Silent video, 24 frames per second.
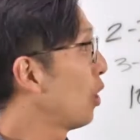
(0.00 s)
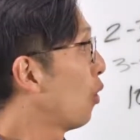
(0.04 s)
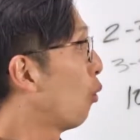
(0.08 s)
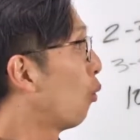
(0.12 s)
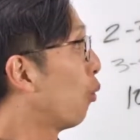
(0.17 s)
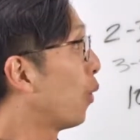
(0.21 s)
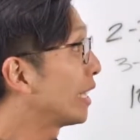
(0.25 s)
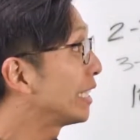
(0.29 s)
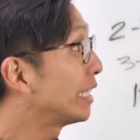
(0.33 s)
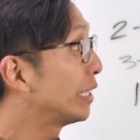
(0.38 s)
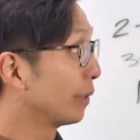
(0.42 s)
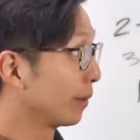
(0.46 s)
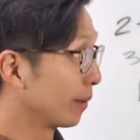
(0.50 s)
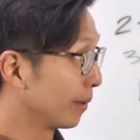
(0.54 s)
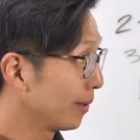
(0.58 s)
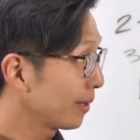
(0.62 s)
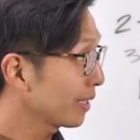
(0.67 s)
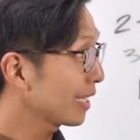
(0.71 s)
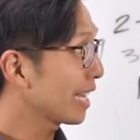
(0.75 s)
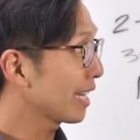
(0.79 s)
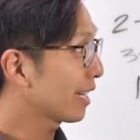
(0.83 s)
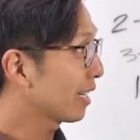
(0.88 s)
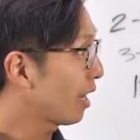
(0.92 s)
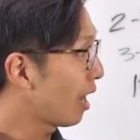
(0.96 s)
When you
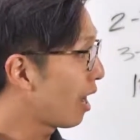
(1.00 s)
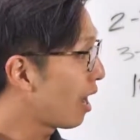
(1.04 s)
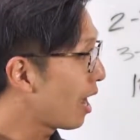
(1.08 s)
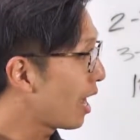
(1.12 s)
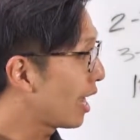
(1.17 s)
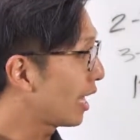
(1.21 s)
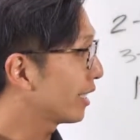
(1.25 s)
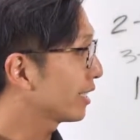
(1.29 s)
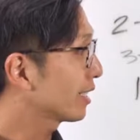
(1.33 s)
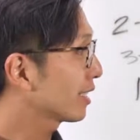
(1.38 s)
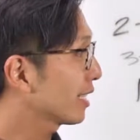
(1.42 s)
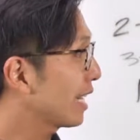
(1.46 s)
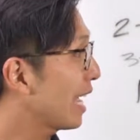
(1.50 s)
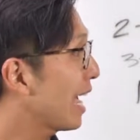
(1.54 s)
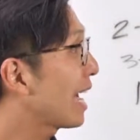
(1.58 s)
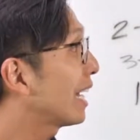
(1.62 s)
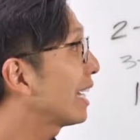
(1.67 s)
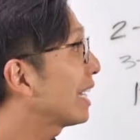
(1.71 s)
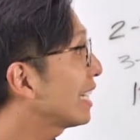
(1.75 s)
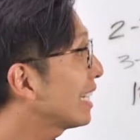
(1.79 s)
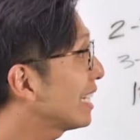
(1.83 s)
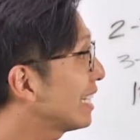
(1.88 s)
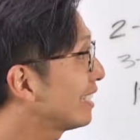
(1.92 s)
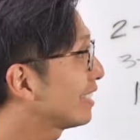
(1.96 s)
look at cost
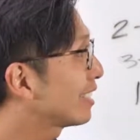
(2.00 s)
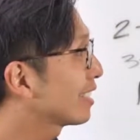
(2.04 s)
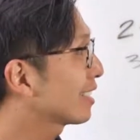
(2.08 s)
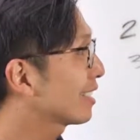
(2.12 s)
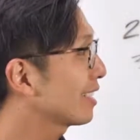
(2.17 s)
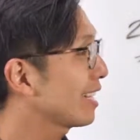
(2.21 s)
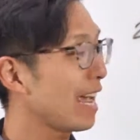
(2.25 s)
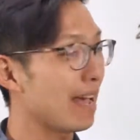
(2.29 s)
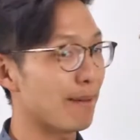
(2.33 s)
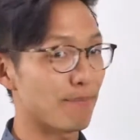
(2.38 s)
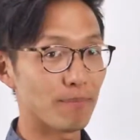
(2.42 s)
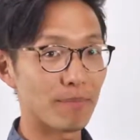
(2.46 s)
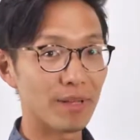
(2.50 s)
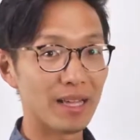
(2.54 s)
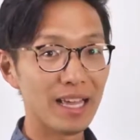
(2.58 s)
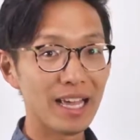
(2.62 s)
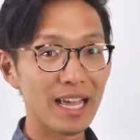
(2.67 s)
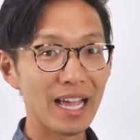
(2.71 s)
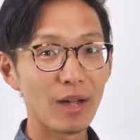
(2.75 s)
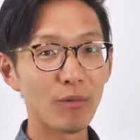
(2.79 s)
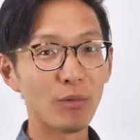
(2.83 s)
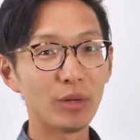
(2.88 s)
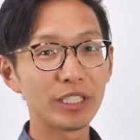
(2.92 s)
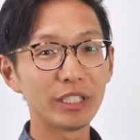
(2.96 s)
at each step,
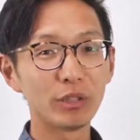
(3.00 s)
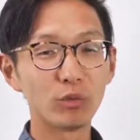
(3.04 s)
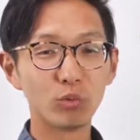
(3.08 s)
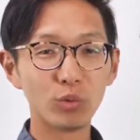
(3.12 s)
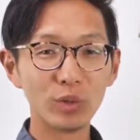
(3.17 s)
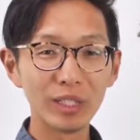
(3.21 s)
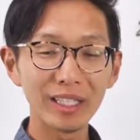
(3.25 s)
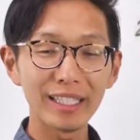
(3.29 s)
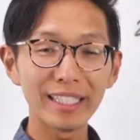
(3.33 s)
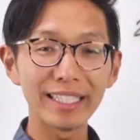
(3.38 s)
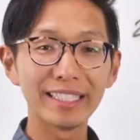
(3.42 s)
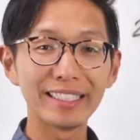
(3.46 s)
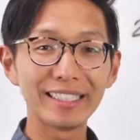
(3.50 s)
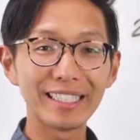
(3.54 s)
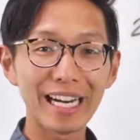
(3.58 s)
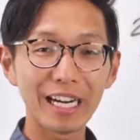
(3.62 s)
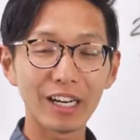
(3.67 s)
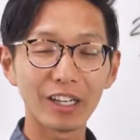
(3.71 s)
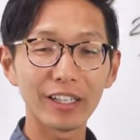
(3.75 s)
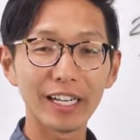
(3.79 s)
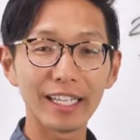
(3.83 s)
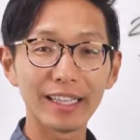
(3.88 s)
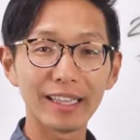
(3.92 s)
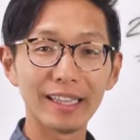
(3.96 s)
and when you really
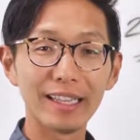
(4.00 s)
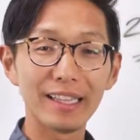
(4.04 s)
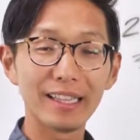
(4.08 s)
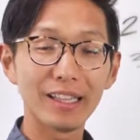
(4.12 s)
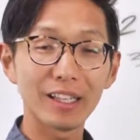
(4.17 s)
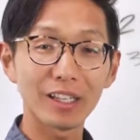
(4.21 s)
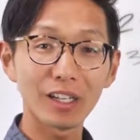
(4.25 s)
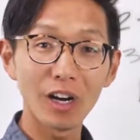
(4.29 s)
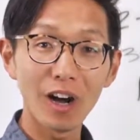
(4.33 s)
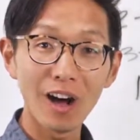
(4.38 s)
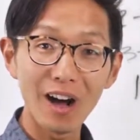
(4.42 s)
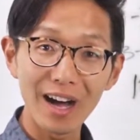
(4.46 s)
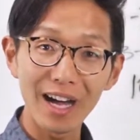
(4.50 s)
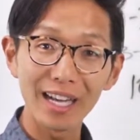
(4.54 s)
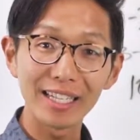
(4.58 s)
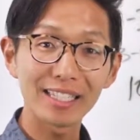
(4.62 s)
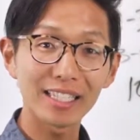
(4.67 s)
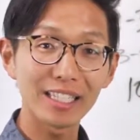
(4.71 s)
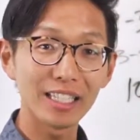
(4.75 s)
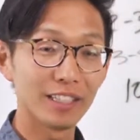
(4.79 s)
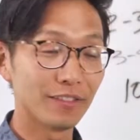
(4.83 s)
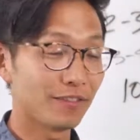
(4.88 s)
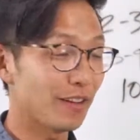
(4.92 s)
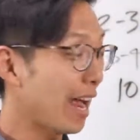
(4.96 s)
interrogate the
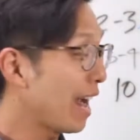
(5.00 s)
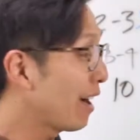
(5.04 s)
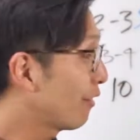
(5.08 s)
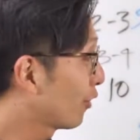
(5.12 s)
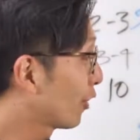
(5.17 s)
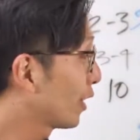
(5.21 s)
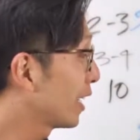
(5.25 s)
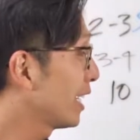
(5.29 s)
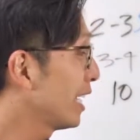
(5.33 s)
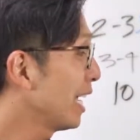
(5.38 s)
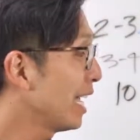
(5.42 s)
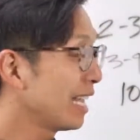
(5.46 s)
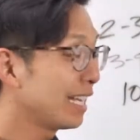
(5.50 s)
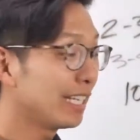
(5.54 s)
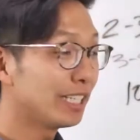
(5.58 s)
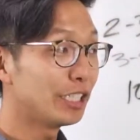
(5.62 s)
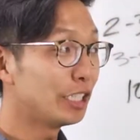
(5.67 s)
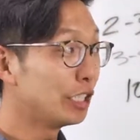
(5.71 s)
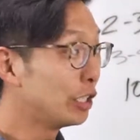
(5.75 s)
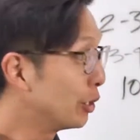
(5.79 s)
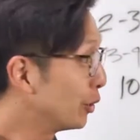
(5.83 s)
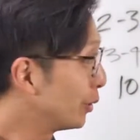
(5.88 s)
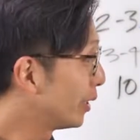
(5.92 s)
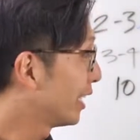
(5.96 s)
cost of every
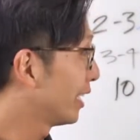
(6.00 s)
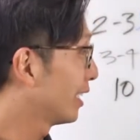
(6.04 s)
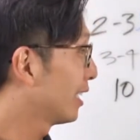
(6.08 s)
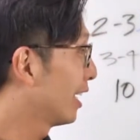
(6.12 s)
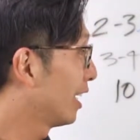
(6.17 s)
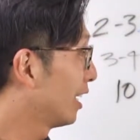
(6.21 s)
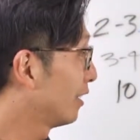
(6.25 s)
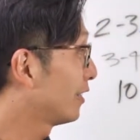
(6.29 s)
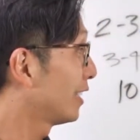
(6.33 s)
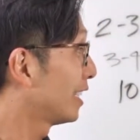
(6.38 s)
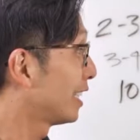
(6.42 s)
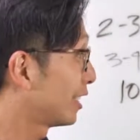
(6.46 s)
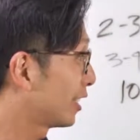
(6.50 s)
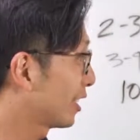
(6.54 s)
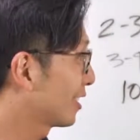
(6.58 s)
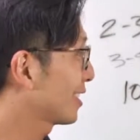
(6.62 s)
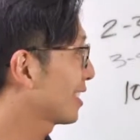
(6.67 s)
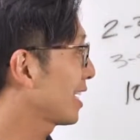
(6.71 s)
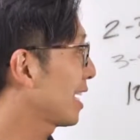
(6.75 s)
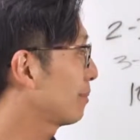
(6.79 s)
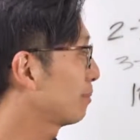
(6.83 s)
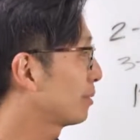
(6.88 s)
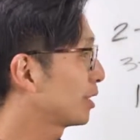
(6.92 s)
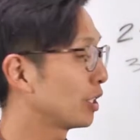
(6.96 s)
unit of each
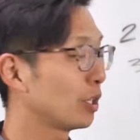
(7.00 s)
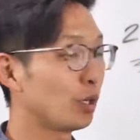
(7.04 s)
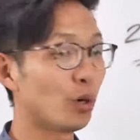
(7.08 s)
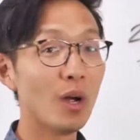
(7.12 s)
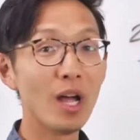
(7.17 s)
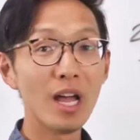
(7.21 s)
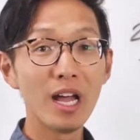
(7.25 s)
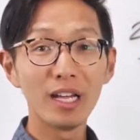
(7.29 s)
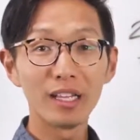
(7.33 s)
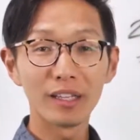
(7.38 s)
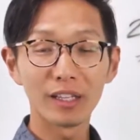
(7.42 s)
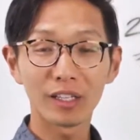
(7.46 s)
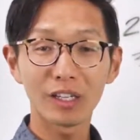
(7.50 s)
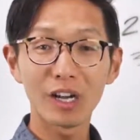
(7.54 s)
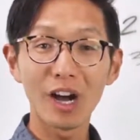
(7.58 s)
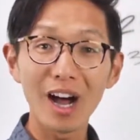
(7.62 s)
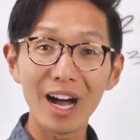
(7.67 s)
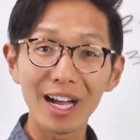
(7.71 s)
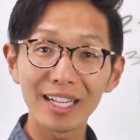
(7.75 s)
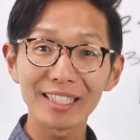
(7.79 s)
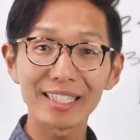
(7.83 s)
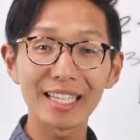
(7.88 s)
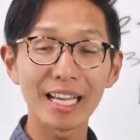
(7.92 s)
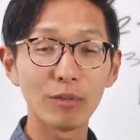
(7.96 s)
step, so the
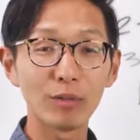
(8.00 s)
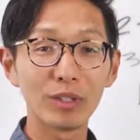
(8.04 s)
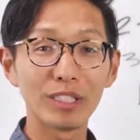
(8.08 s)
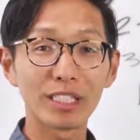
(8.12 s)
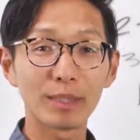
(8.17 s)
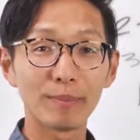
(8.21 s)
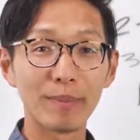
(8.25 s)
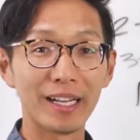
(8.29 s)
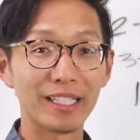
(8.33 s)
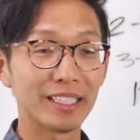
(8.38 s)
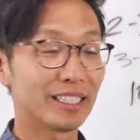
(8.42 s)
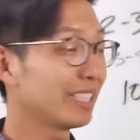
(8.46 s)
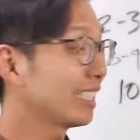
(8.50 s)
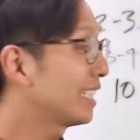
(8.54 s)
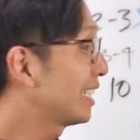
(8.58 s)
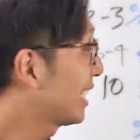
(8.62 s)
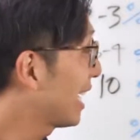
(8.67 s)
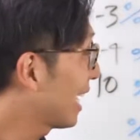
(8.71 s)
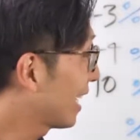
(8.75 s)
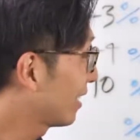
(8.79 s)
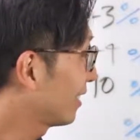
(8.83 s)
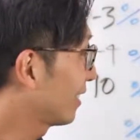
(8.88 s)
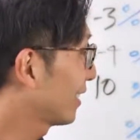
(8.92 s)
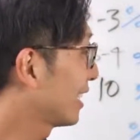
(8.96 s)
cost that we spent to
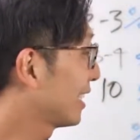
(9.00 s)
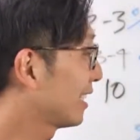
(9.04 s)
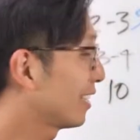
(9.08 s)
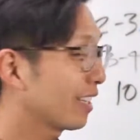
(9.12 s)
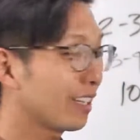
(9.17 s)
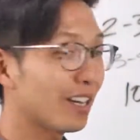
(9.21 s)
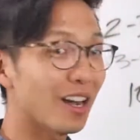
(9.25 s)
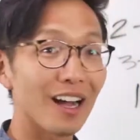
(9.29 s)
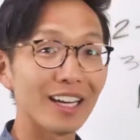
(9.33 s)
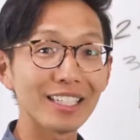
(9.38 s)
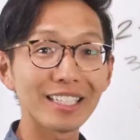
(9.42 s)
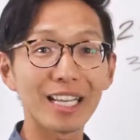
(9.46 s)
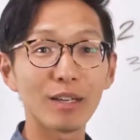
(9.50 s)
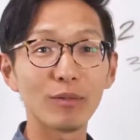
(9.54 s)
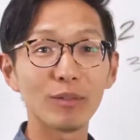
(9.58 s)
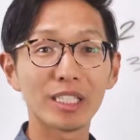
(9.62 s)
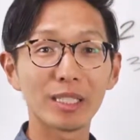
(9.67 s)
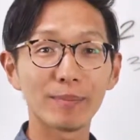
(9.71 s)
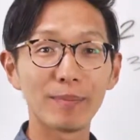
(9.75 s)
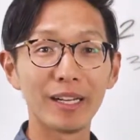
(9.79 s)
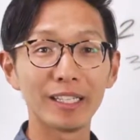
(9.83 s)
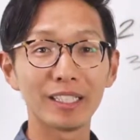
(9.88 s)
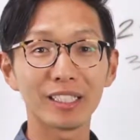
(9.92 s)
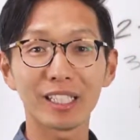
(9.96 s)
get a lead, the cost that we
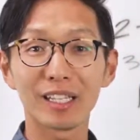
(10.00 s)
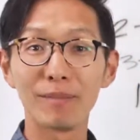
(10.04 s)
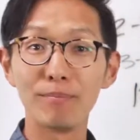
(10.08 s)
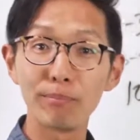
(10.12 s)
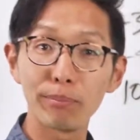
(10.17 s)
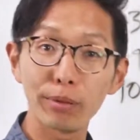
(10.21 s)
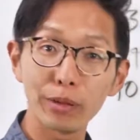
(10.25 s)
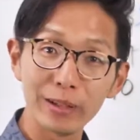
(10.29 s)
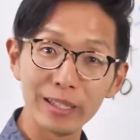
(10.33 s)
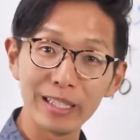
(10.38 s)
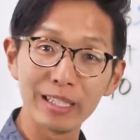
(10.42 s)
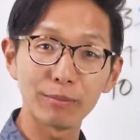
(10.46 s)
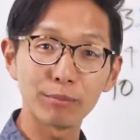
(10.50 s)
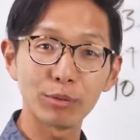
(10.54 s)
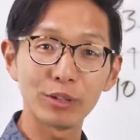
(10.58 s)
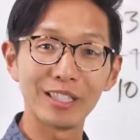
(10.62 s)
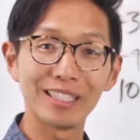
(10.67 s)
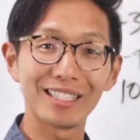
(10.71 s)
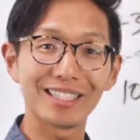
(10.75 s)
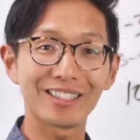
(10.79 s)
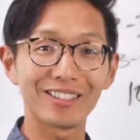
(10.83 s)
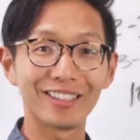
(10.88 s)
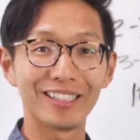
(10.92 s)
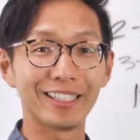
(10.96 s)
spent to complete a
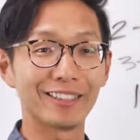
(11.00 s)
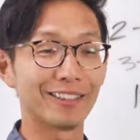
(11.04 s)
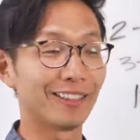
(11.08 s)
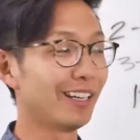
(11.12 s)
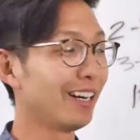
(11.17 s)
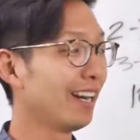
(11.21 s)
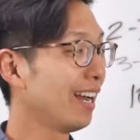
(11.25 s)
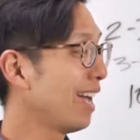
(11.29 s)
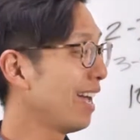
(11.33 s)
pre-screener,